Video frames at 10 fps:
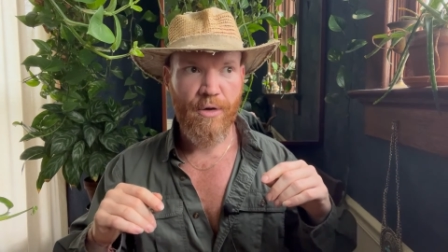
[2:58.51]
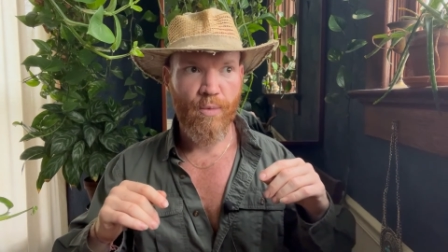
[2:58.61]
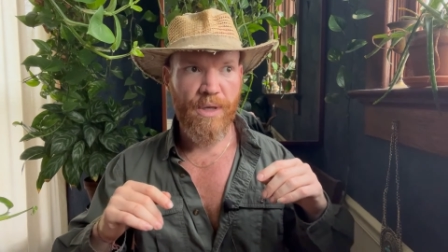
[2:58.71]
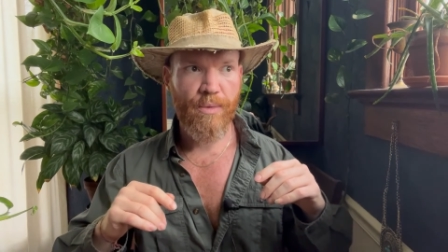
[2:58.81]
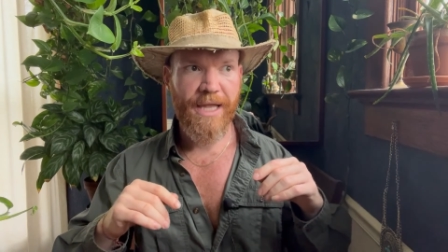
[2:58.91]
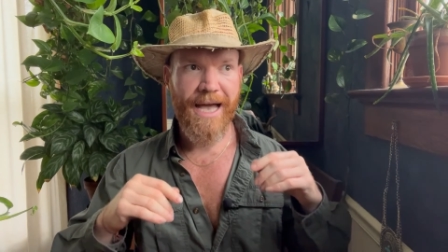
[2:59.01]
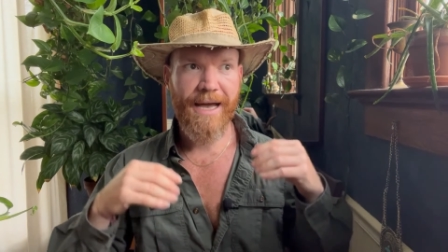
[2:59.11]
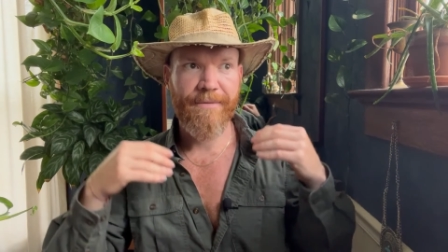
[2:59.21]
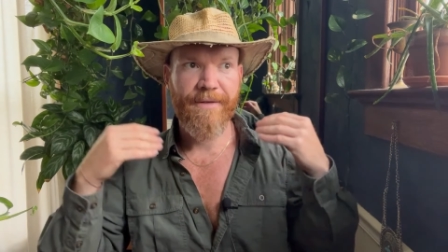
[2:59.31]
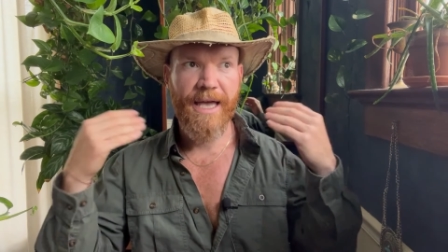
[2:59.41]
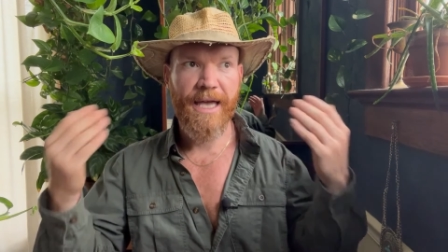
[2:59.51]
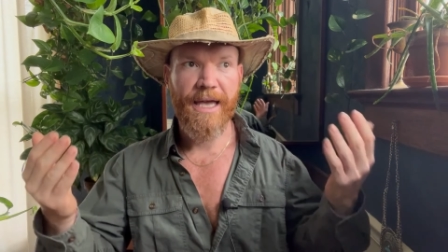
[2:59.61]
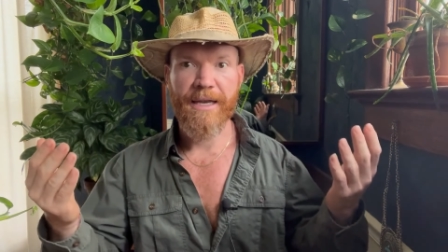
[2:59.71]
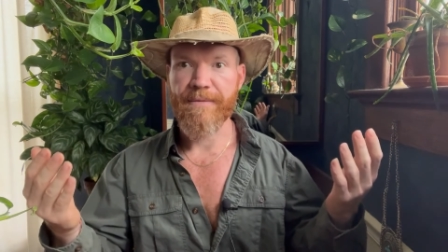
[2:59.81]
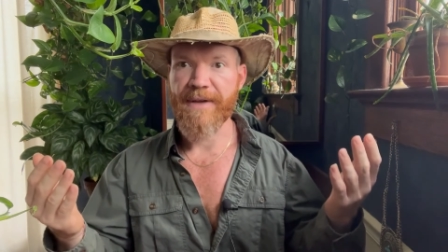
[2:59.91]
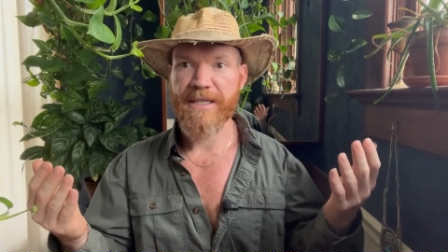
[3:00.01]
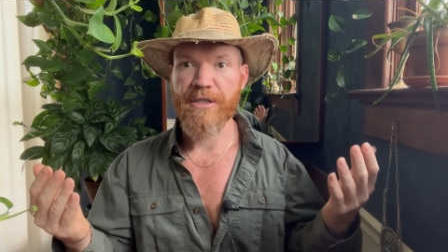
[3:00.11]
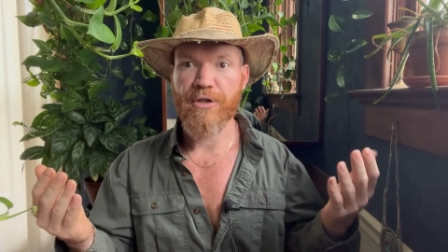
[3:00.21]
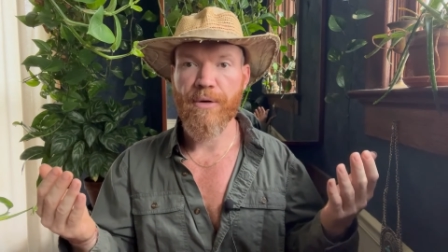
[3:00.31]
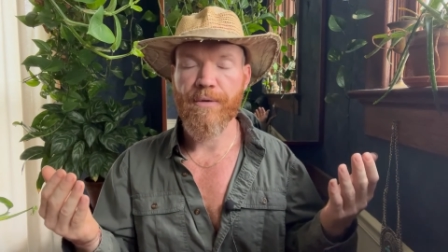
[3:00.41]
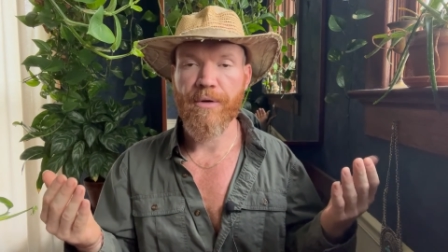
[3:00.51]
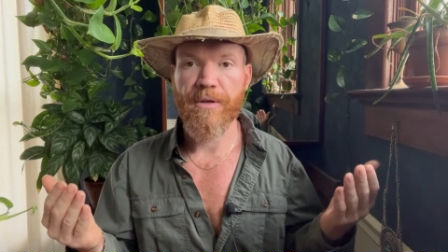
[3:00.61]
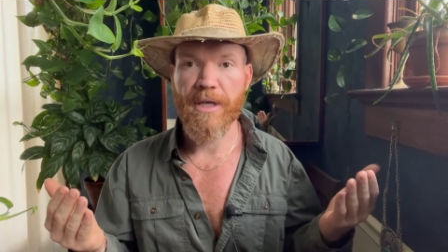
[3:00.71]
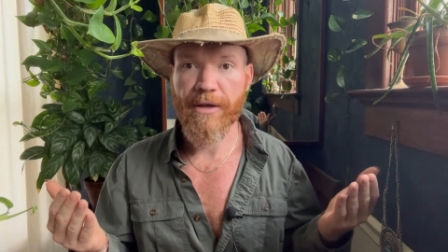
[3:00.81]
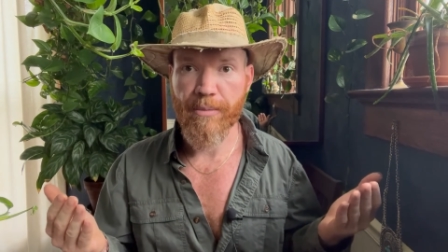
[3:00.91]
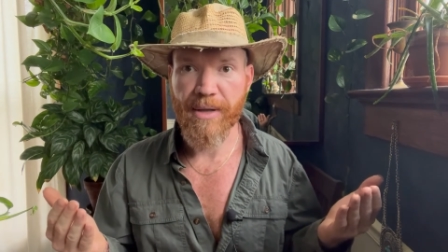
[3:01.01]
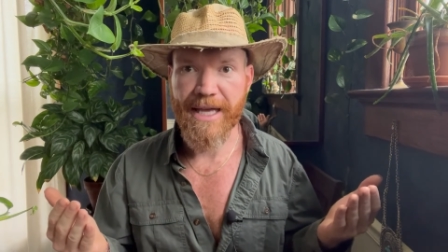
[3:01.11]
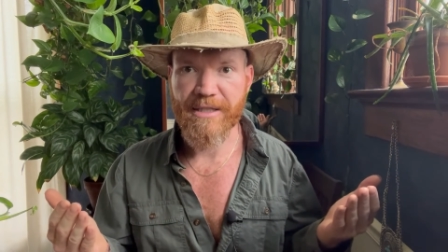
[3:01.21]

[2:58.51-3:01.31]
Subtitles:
we will have an advantage over the other plants